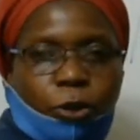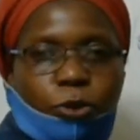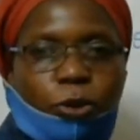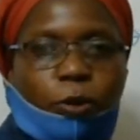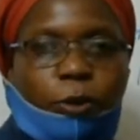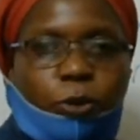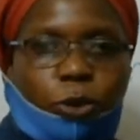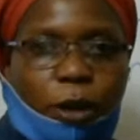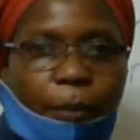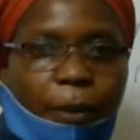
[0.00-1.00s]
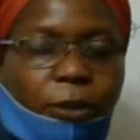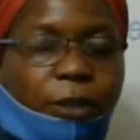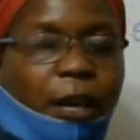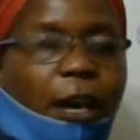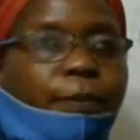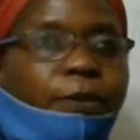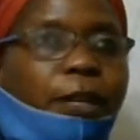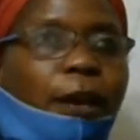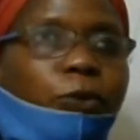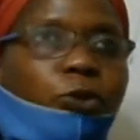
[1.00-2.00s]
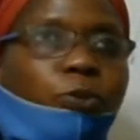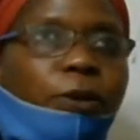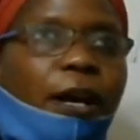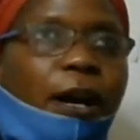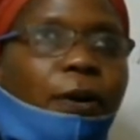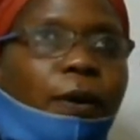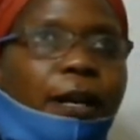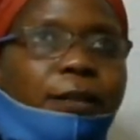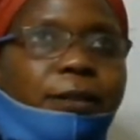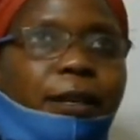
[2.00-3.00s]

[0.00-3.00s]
You know, when we talk about time, time could be hours,